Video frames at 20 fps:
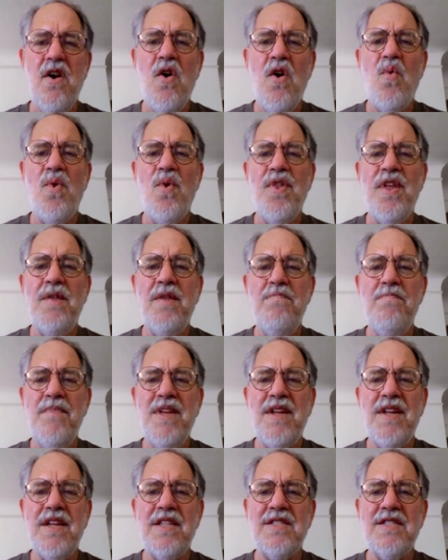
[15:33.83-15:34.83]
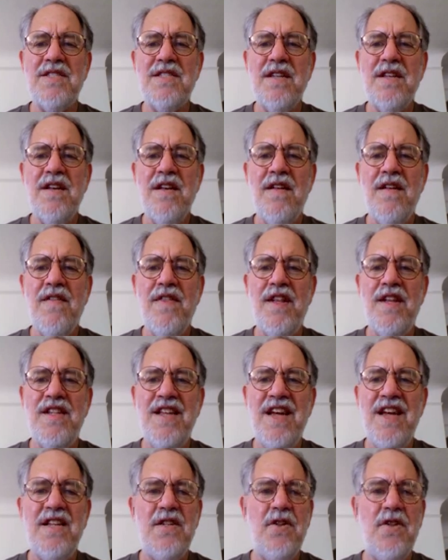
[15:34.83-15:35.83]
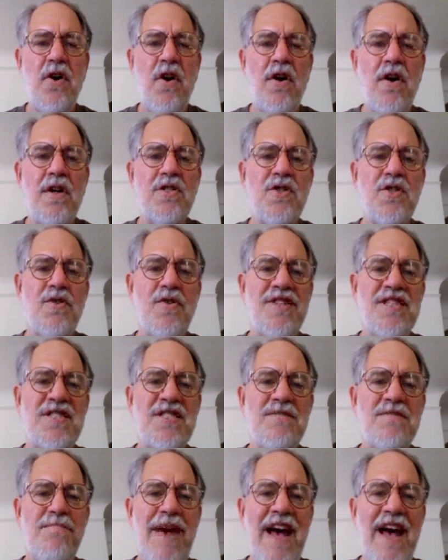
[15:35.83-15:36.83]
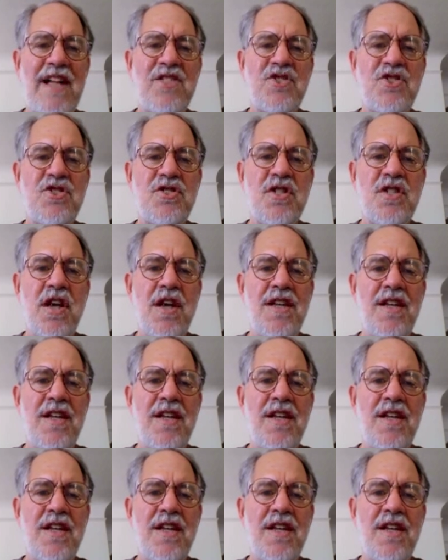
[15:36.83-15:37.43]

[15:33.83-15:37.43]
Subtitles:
Within minutes, the dead dogs are dispatched,